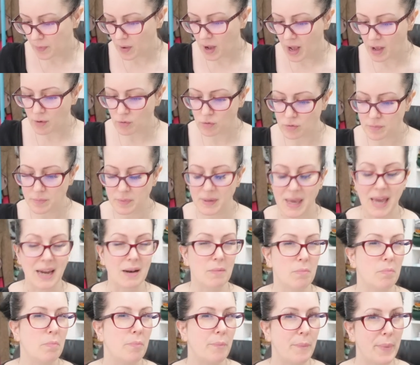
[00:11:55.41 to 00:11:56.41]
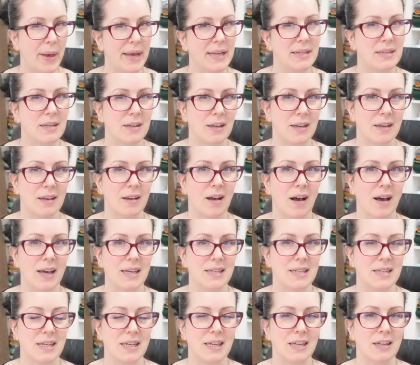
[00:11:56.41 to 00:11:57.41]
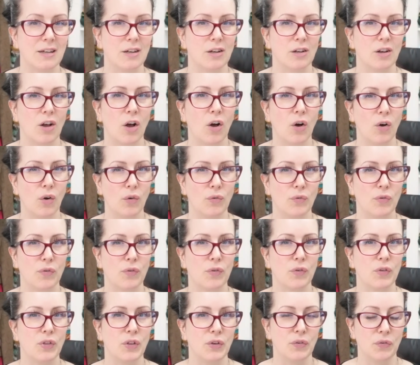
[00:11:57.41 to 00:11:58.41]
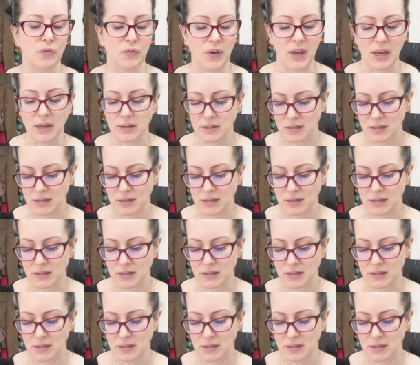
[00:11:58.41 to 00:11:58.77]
I will get a better idea of the fit,